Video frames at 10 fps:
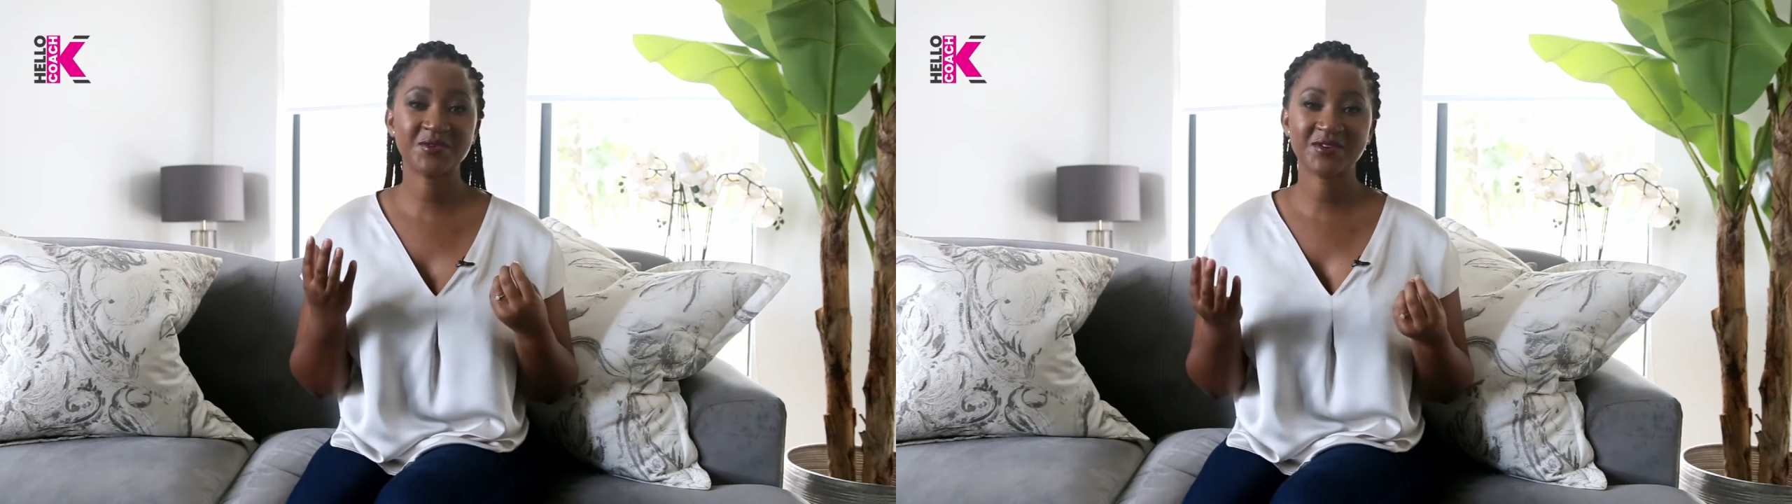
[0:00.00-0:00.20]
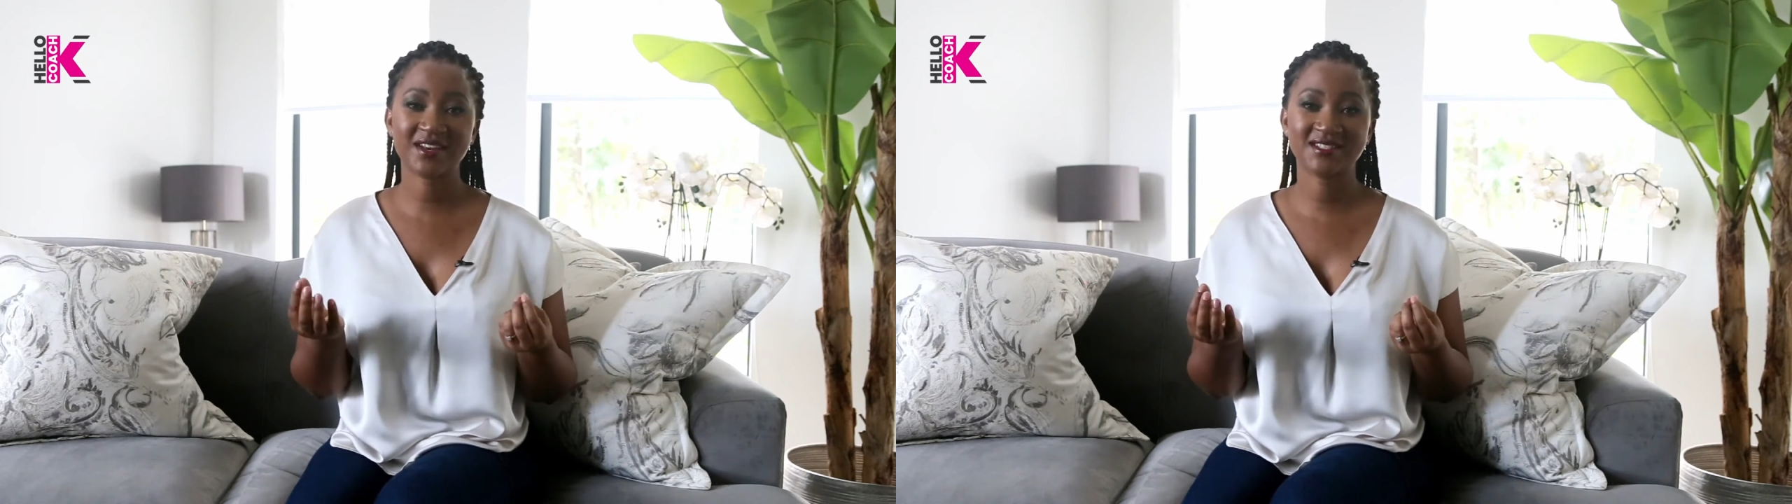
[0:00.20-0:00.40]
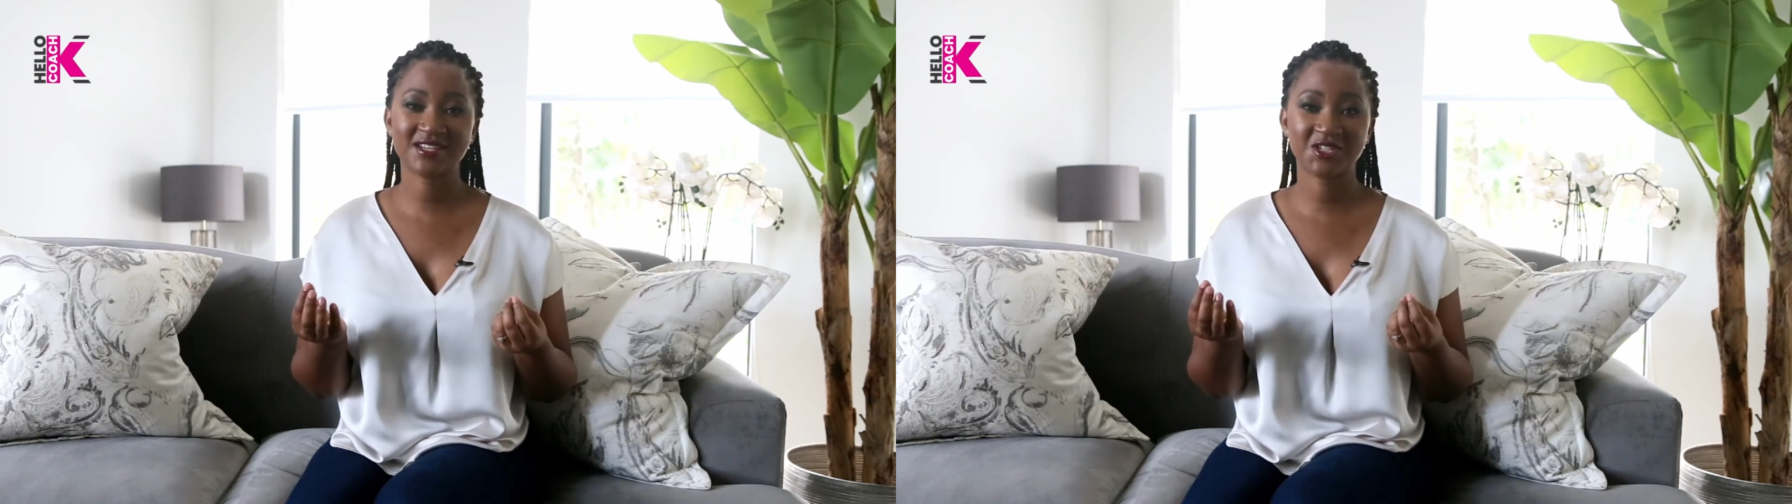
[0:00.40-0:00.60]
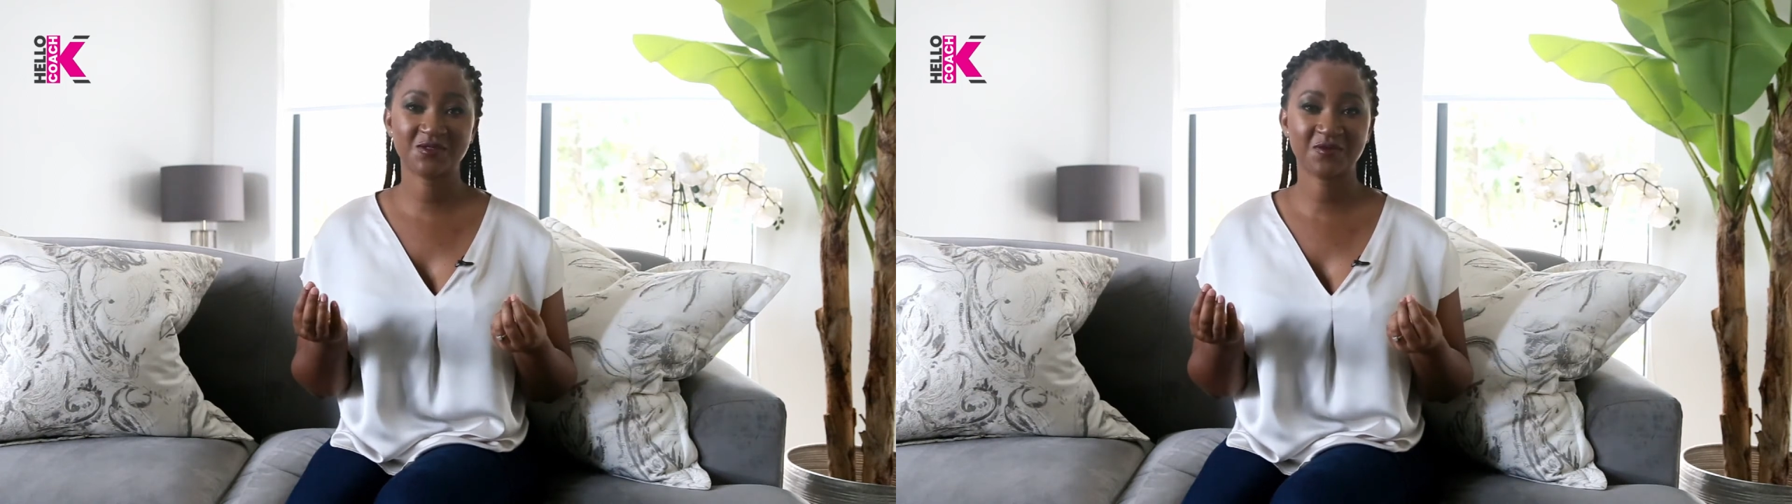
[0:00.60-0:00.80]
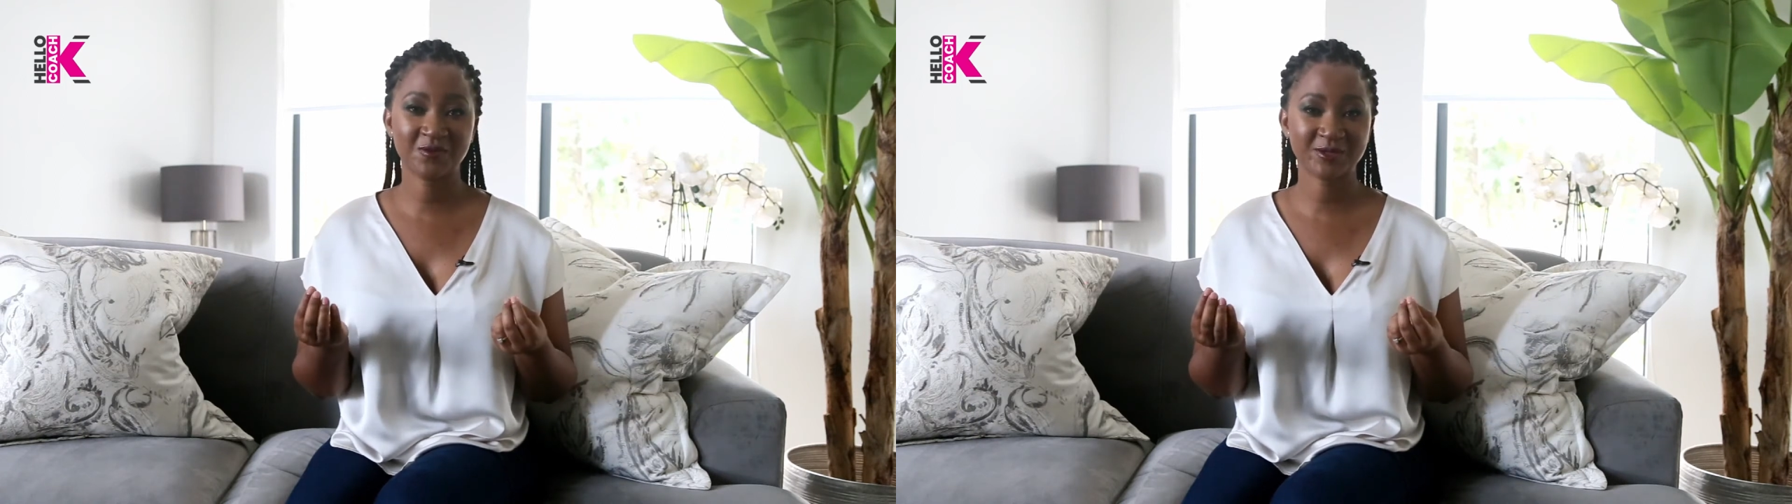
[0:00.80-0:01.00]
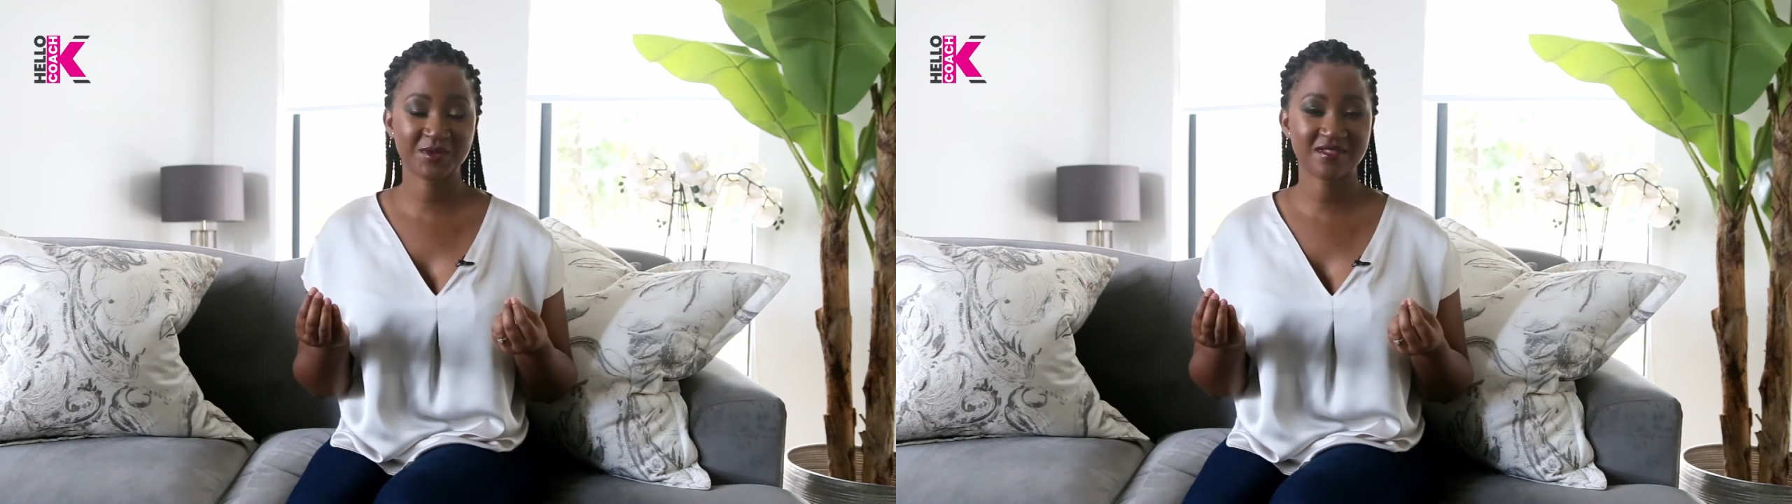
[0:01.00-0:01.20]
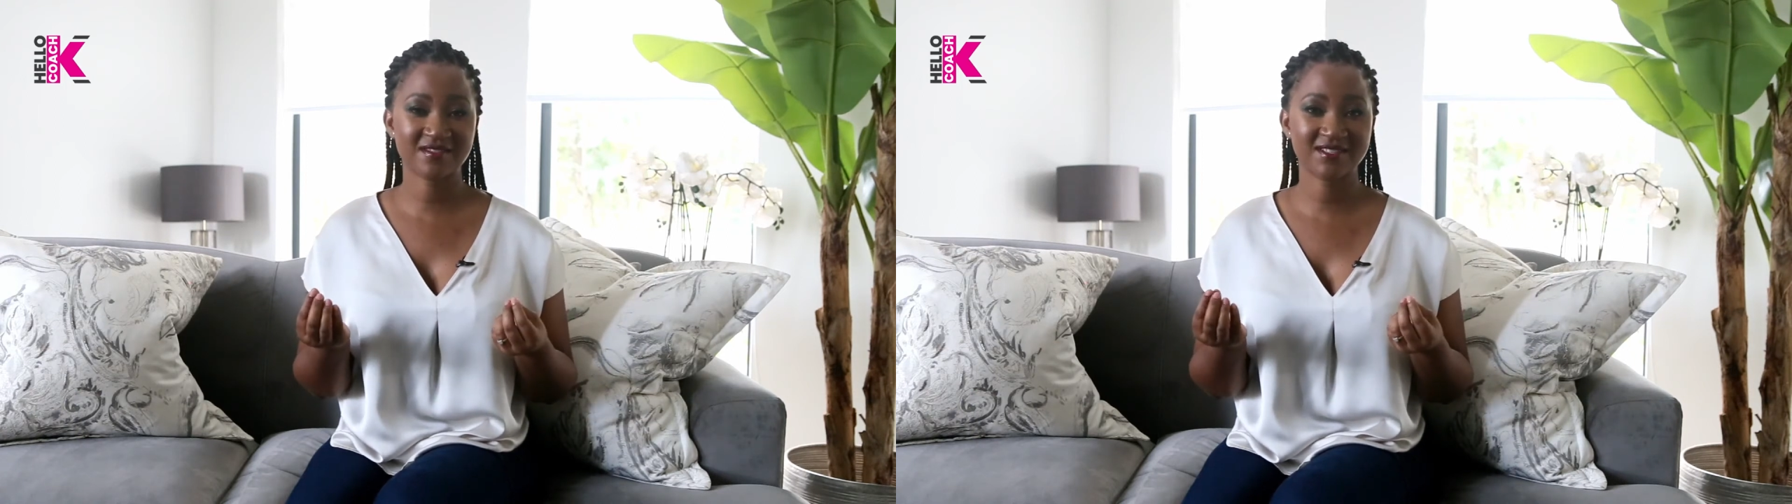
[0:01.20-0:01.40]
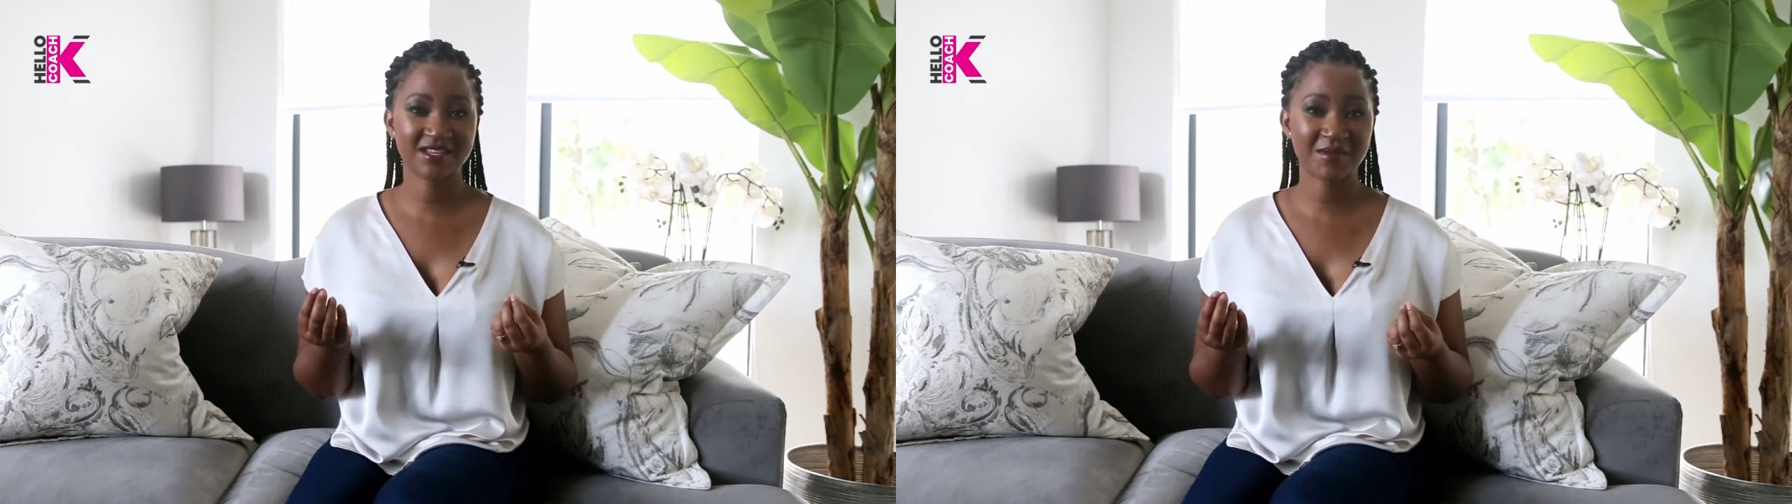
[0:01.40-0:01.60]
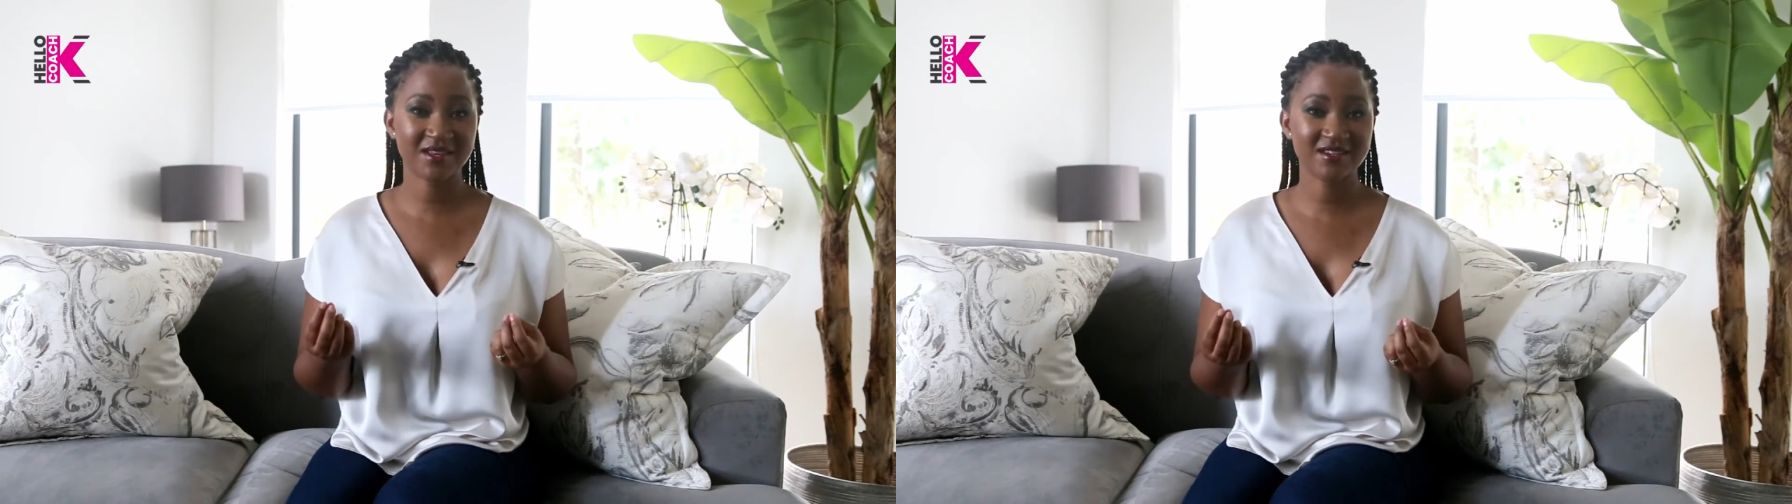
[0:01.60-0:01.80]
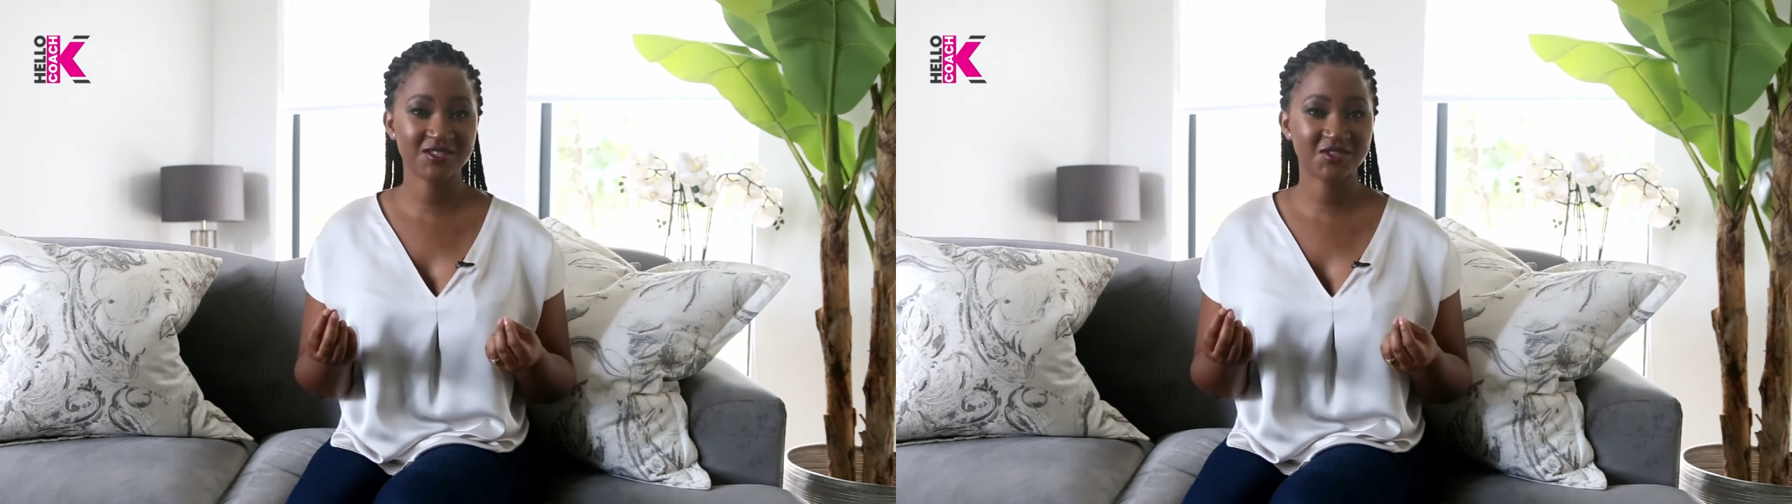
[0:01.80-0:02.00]
organization falls within the same
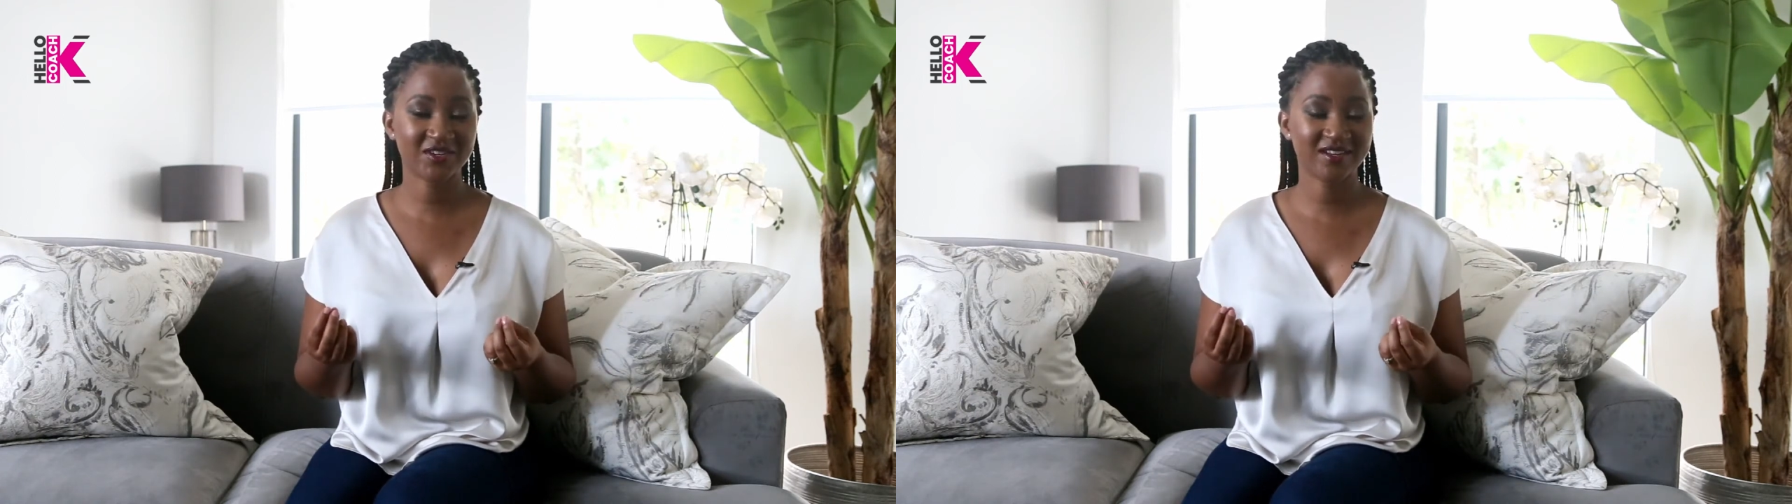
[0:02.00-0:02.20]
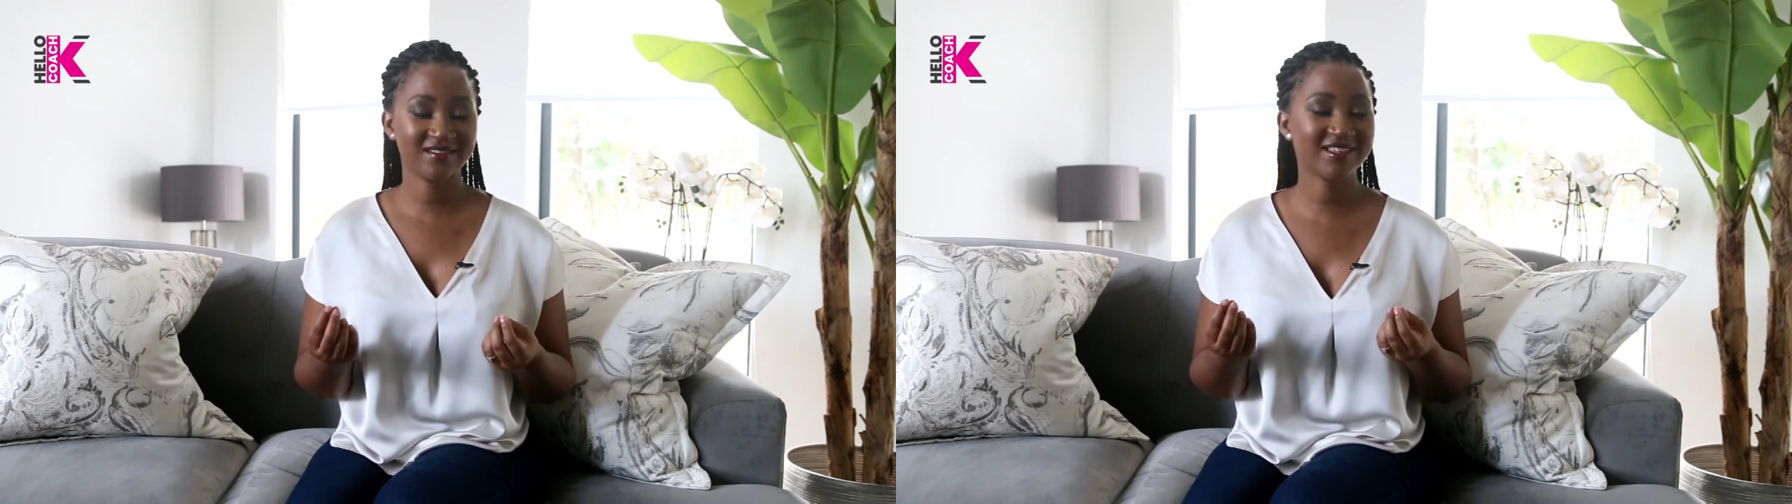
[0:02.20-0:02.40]
industry,